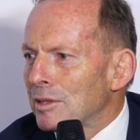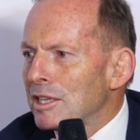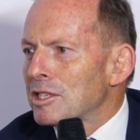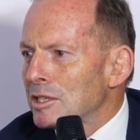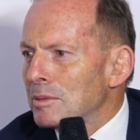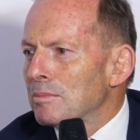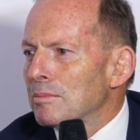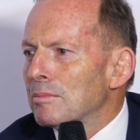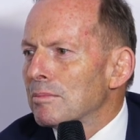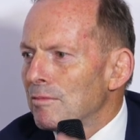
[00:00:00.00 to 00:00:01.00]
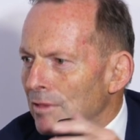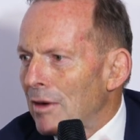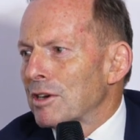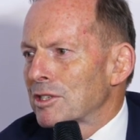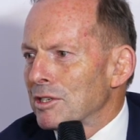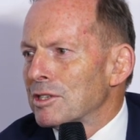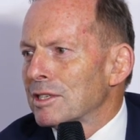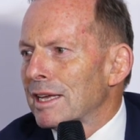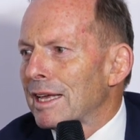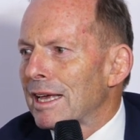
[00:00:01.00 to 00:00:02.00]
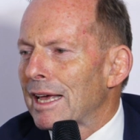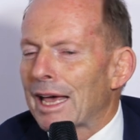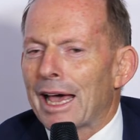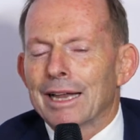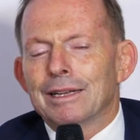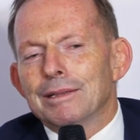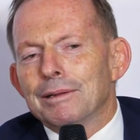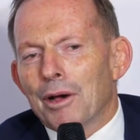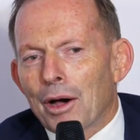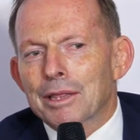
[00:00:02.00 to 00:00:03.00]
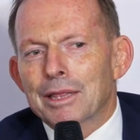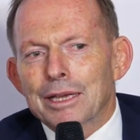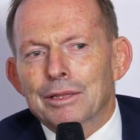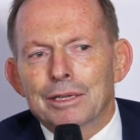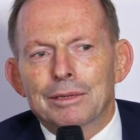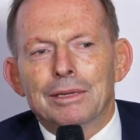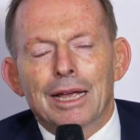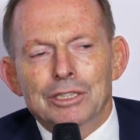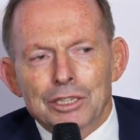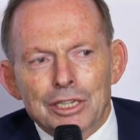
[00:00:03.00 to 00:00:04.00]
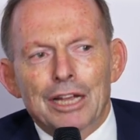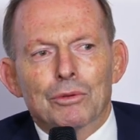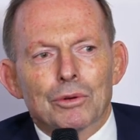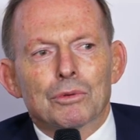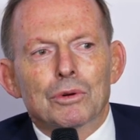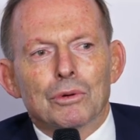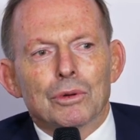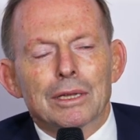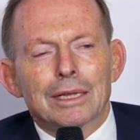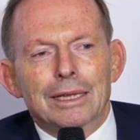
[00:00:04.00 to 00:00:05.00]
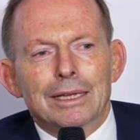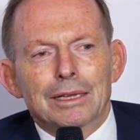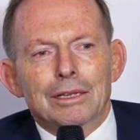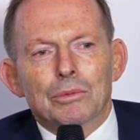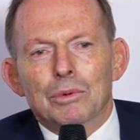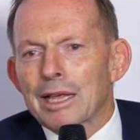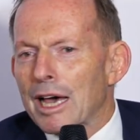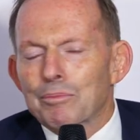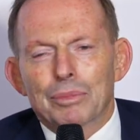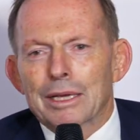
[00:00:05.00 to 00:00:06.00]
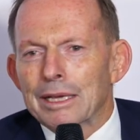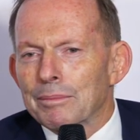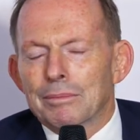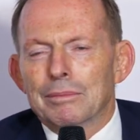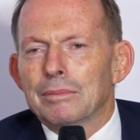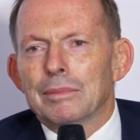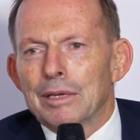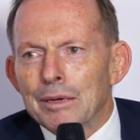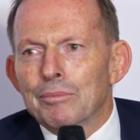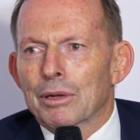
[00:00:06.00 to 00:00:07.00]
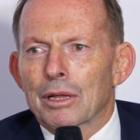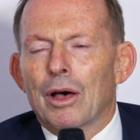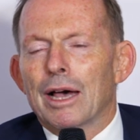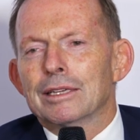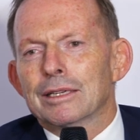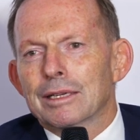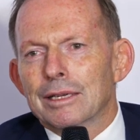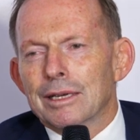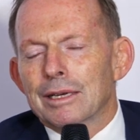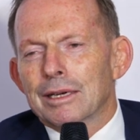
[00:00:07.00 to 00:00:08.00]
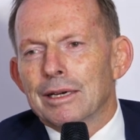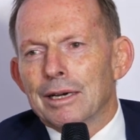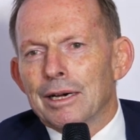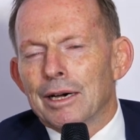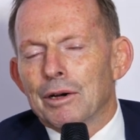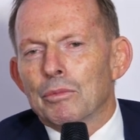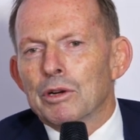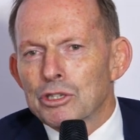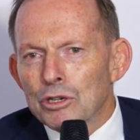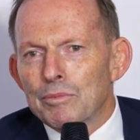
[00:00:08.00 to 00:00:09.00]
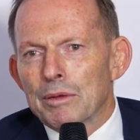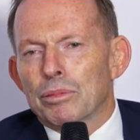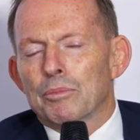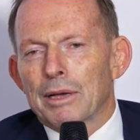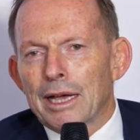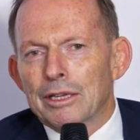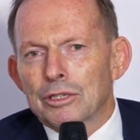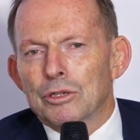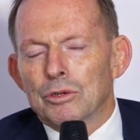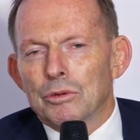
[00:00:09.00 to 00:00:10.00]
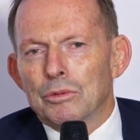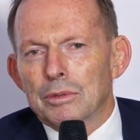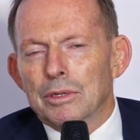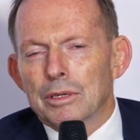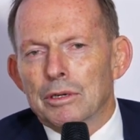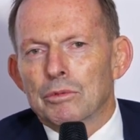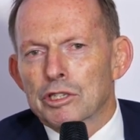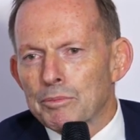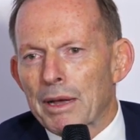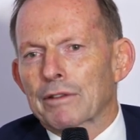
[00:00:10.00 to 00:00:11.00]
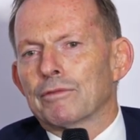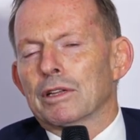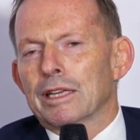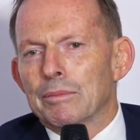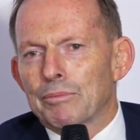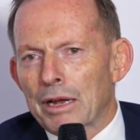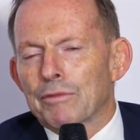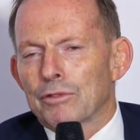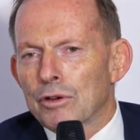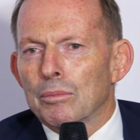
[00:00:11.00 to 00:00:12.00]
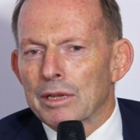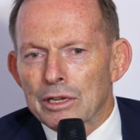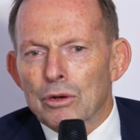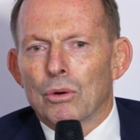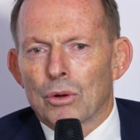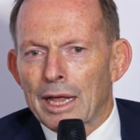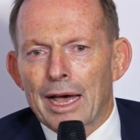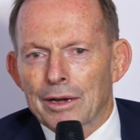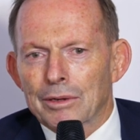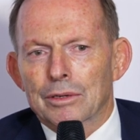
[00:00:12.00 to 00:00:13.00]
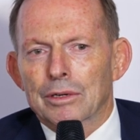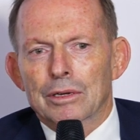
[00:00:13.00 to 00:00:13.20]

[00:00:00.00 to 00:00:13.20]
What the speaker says: that this flourishes. And I think that as a general rule, without being impolite, we should be prepared to respectfully but firmly call out